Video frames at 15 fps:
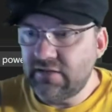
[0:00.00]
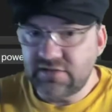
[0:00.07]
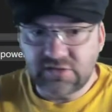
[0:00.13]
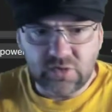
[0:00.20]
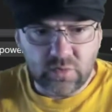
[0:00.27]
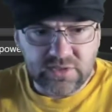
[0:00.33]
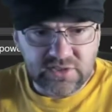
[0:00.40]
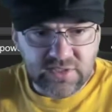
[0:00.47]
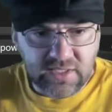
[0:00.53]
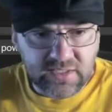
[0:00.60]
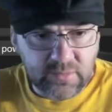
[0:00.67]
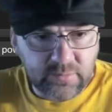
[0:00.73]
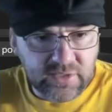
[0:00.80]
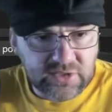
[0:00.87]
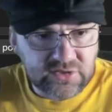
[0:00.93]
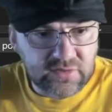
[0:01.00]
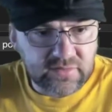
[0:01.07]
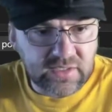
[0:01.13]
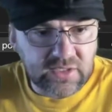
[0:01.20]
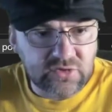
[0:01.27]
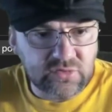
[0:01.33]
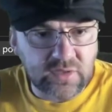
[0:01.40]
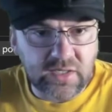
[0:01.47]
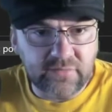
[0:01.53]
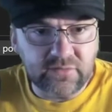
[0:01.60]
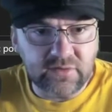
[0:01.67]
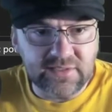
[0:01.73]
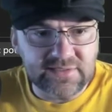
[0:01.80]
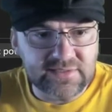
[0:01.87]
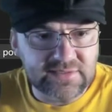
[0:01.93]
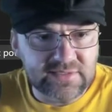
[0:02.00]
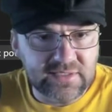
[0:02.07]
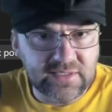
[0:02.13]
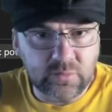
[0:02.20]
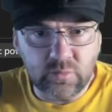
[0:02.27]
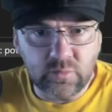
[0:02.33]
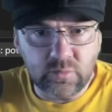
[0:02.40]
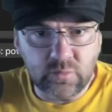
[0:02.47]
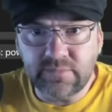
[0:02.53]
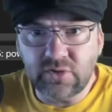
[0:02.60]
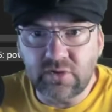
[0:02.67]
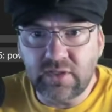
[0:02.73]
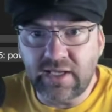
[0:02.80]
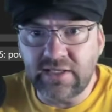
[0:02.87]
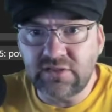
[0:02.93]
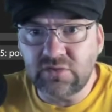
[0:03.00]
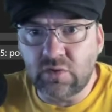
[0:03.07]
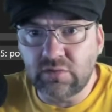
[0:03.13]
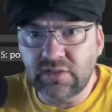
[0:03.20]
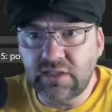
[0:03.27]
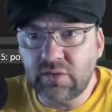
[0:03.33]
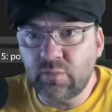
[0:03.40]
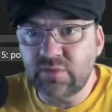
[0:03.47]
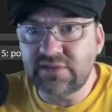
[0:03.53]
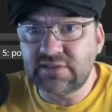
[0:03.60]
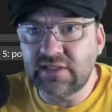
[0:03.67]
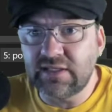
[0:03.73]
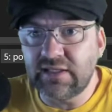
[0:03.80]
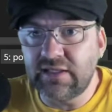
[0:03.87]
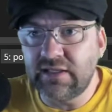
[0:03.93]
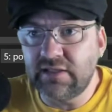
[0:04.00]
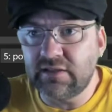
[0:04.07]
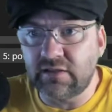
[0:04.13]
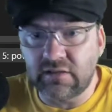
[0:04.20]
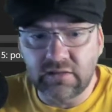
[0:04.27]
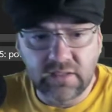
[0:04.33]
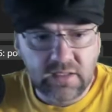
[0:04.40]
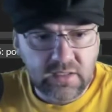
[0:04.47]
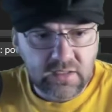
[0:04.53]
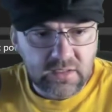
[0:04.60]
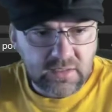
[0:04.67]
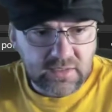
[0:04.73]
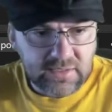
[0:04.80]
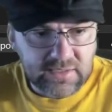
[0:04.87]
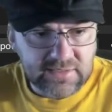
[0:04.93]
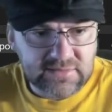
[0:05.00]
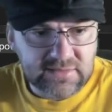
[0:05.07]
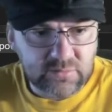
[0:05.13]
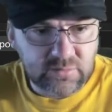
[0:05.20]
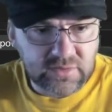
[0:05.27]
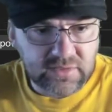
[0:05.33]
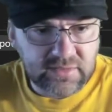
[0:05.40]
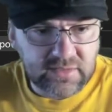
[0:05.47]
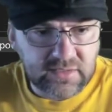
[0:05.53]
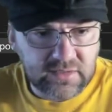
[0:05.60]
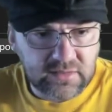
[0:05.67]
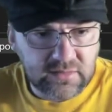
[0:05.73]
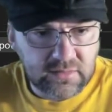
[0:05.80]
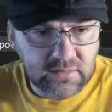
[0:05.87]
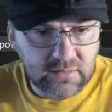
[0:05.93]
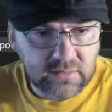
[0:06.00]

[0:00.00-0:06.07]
let's go and check and make sure that driver is sitting where I told it was sitting here. Is it really there?